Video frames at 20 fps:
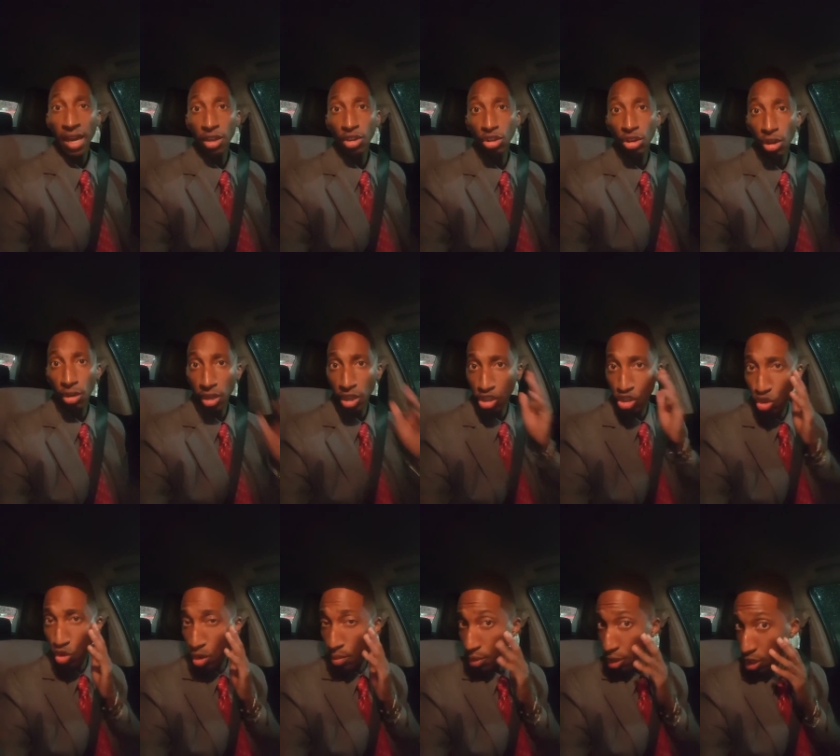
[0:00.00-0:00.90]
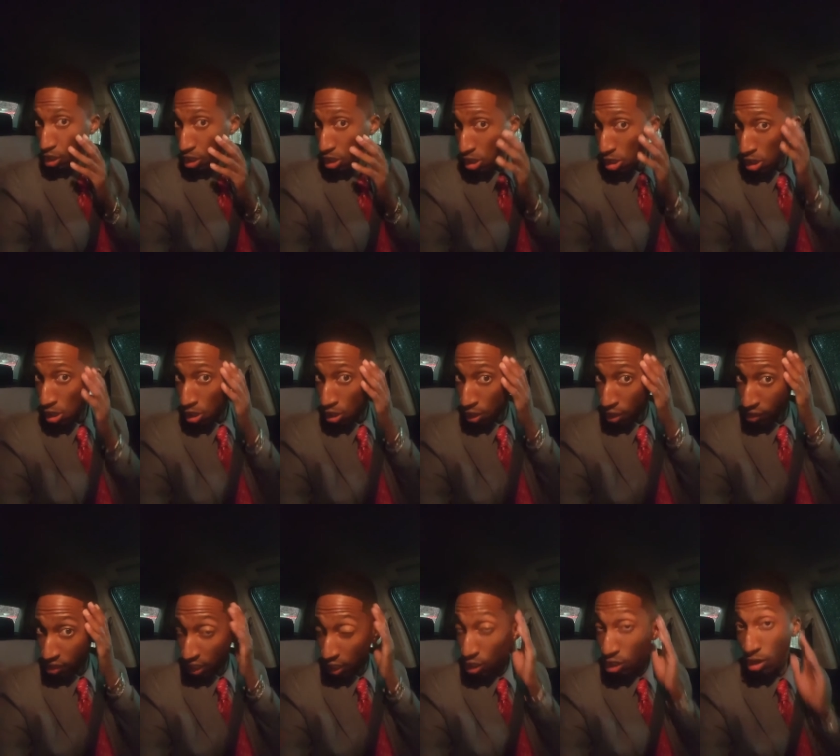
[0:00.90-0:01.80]
you know, he's doing me good, and I
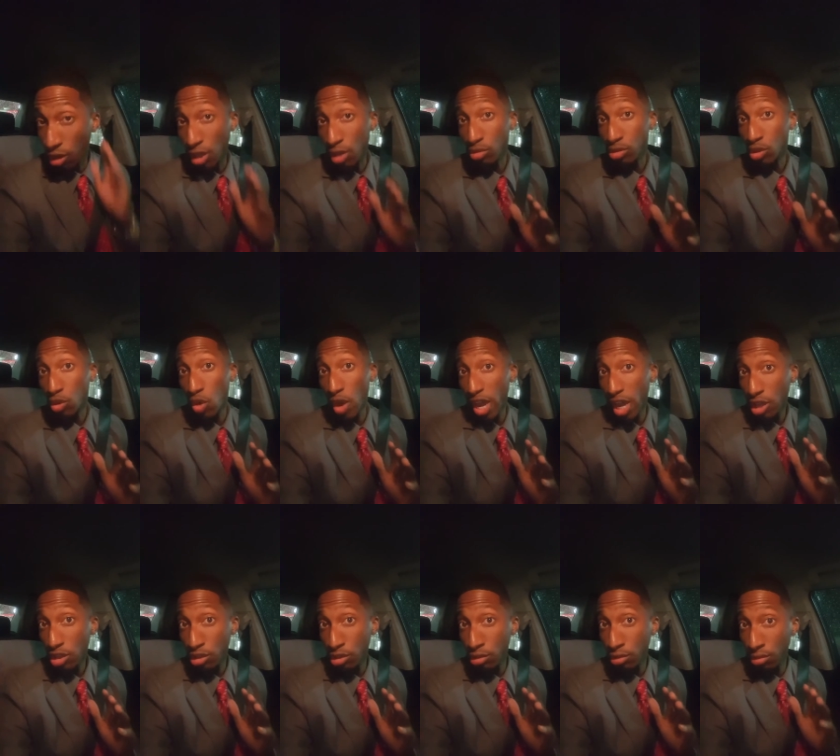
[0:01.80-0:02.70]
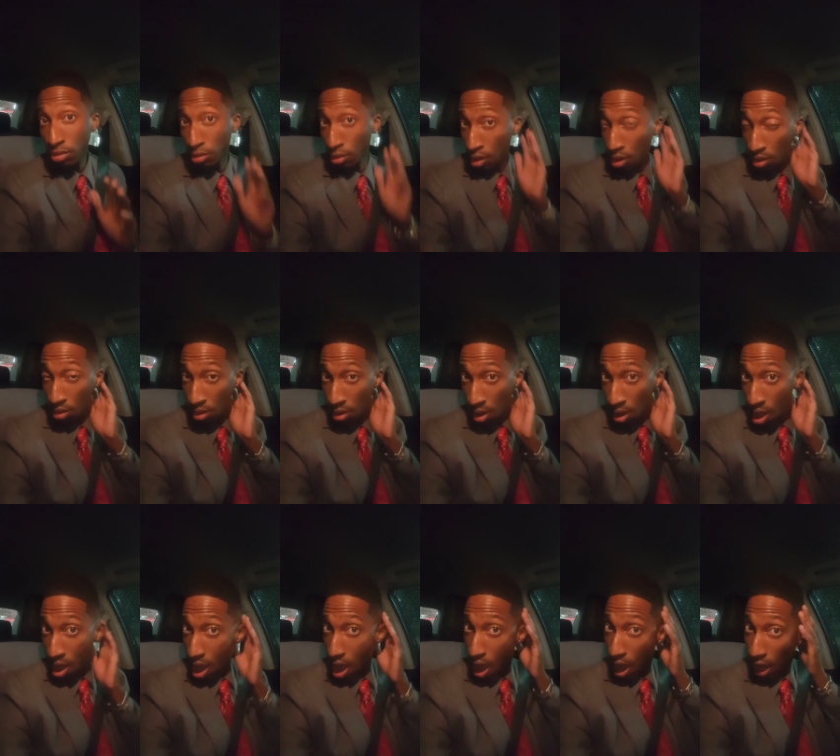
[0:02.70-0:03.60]
said, you know, he was quick too, you know,
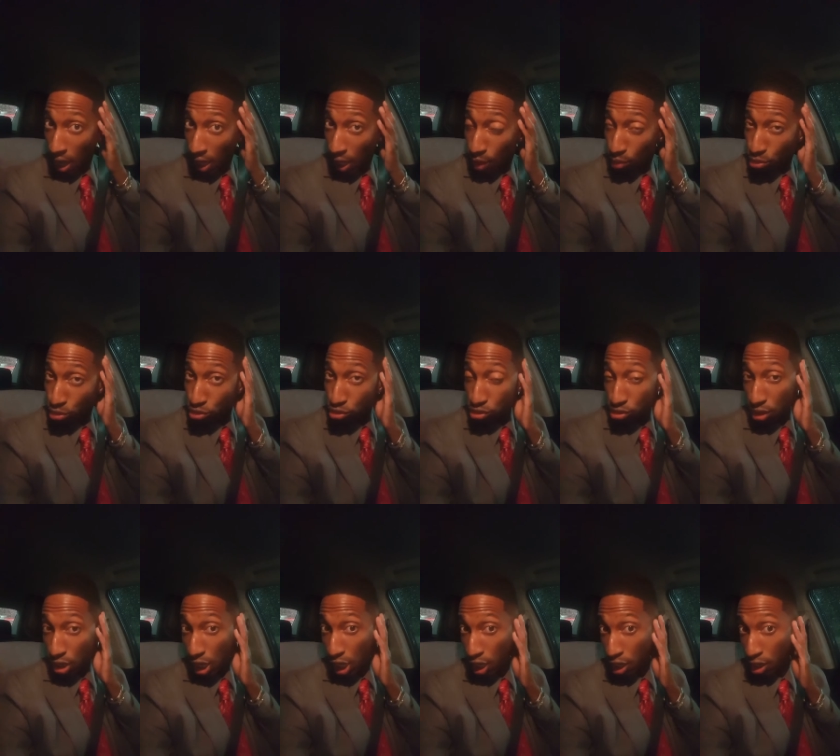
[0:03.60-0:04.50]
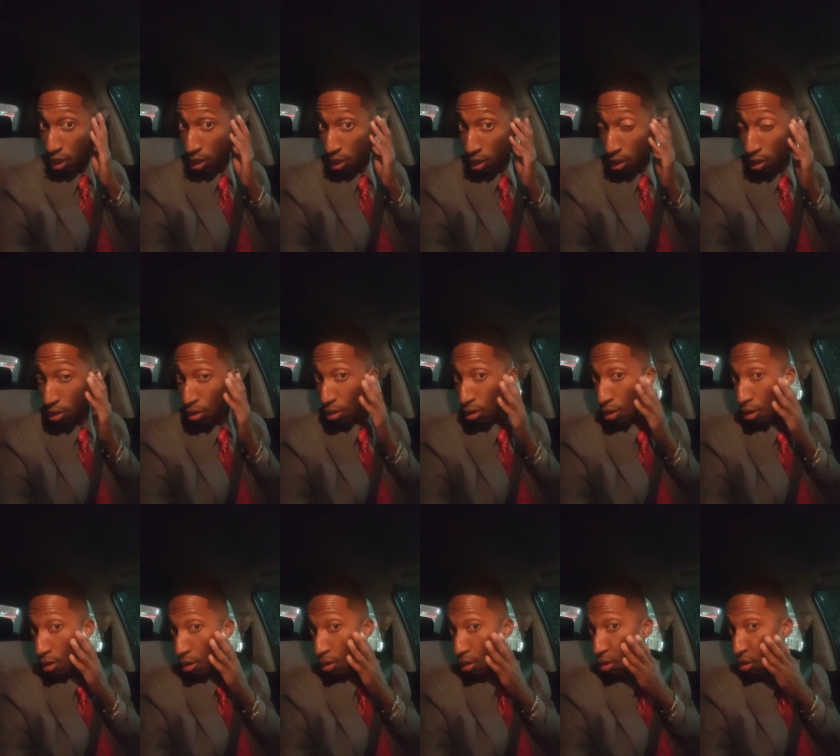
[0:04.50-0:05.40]
and he was checking and
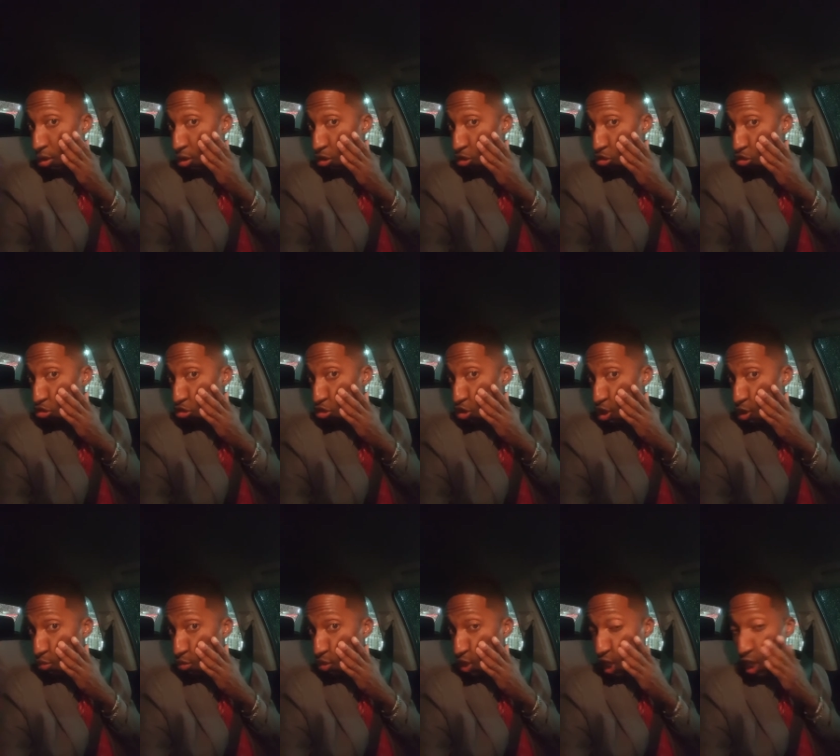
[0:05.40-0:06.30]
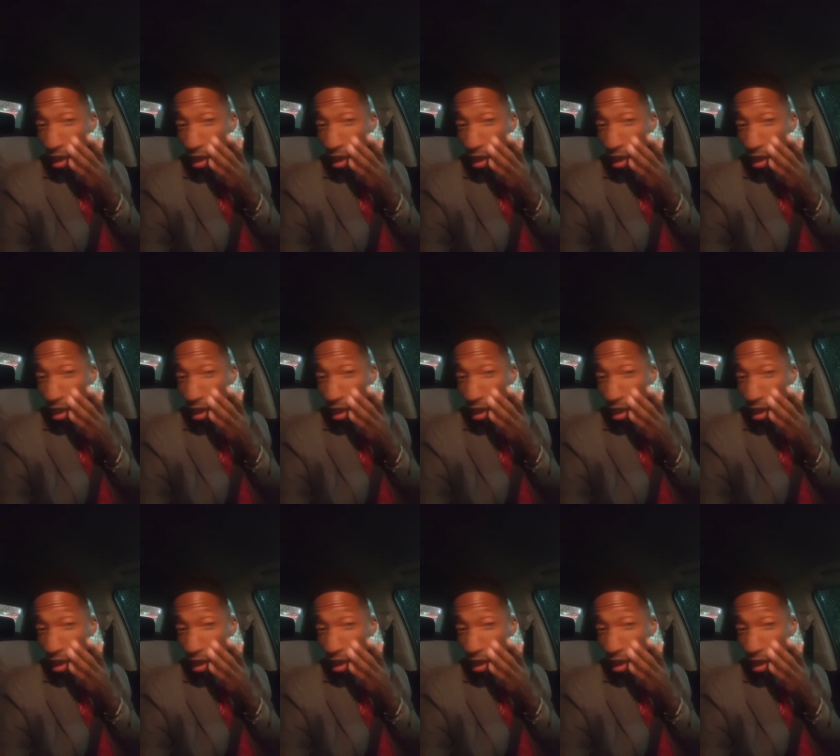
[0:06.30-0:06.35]
uh, you know what I'm saying?